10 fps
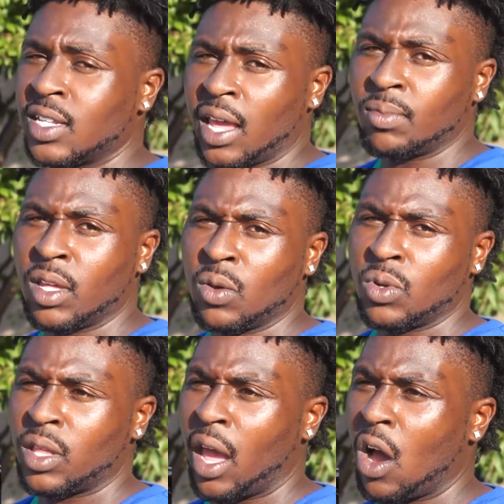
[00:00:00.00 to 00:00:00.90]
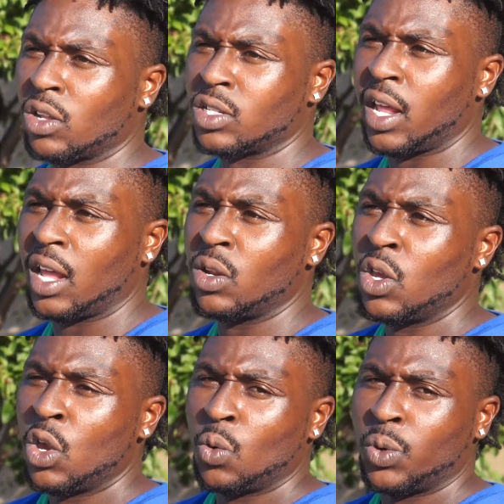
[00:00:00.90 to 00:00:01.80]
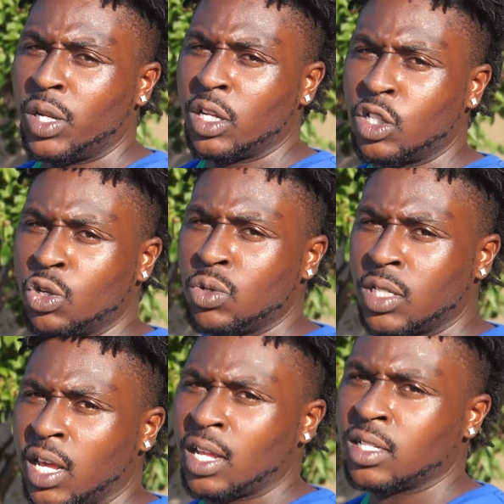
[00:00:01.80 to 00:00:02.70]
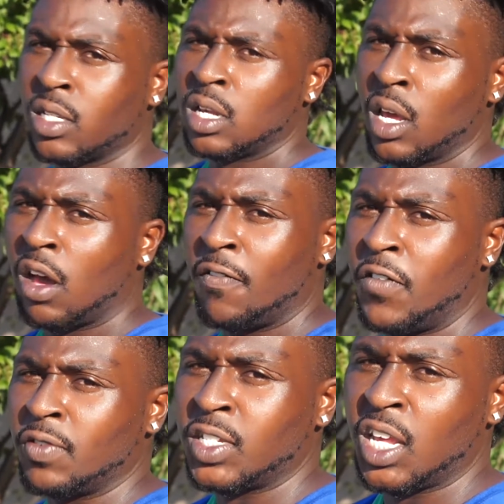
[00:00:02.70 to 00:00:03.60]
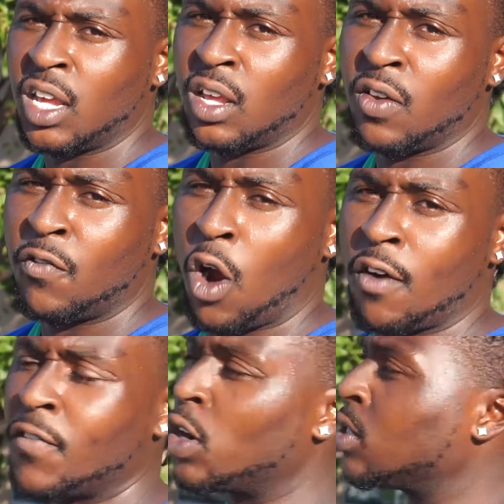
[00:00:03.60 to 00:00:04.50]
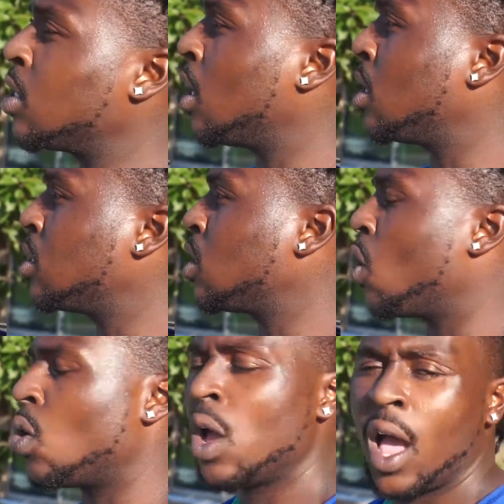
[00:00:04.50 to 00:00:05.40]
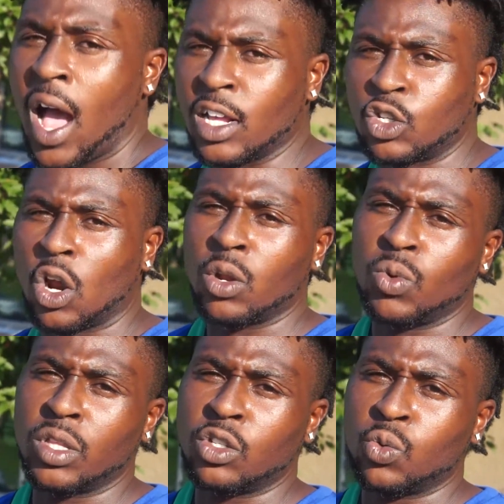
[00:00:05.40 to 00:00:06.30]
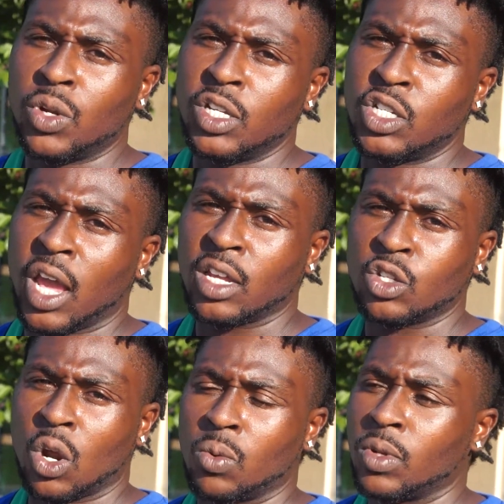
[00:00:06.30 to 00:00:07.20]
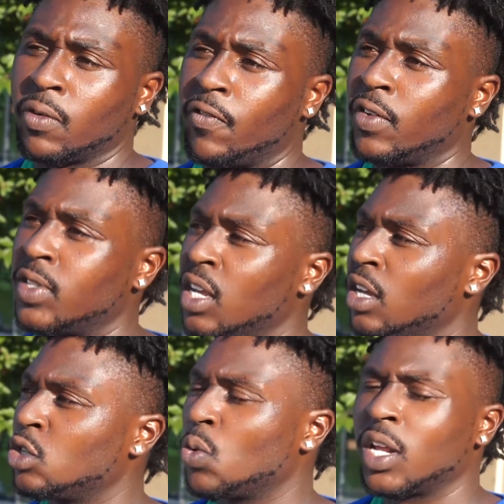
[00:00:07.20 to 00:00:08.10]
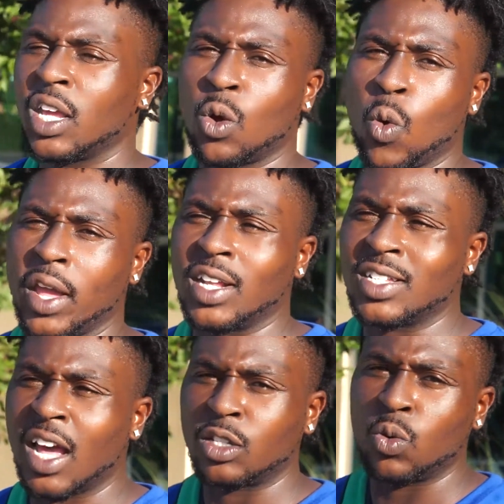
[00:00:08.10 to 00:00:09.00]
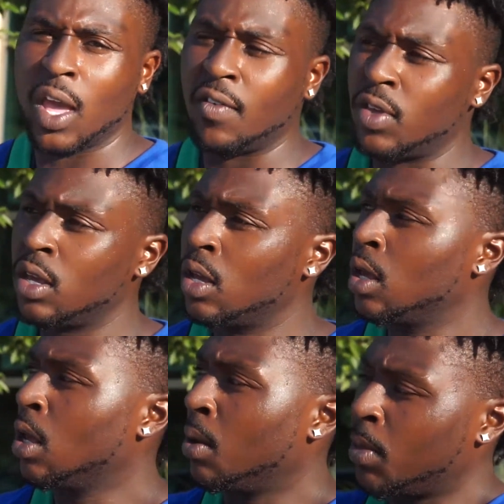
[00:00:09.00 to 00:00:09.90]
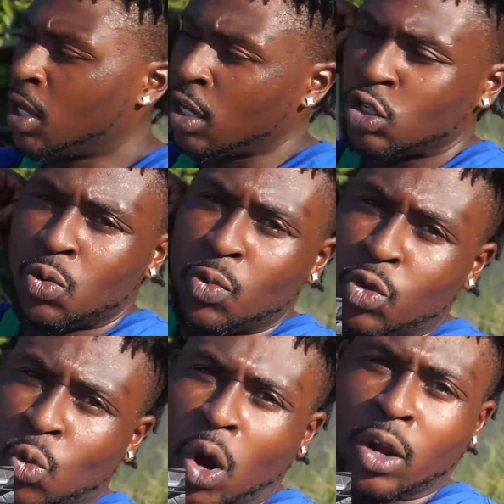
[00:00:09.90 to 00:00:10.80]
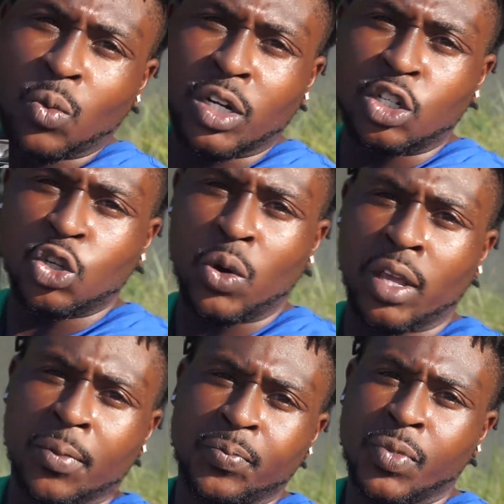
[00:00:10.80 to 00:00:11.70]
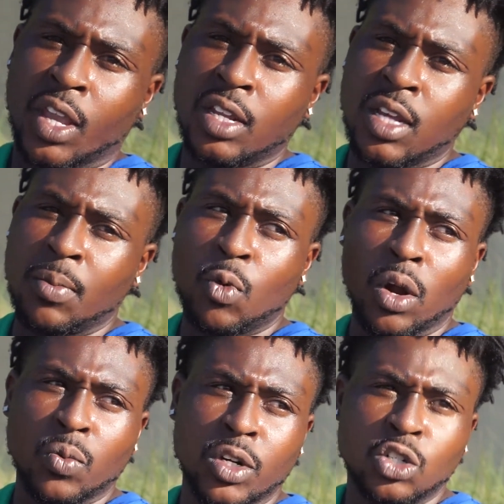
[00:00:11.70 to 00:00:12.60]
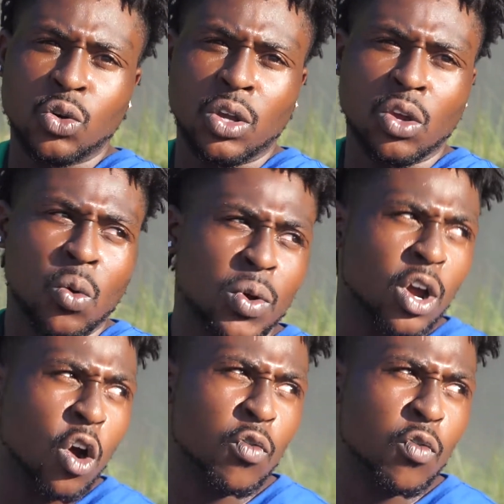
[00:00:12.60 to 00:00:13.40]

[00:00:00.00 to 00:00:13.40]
the same thing with that, alternating. We did two sets of 15 for our first set. So I started with the 20s, Jackie started with the 15s. You want to get a weight that's not too heavy because you, you're working with a joint. Anytime you're working with a joint, you don't want to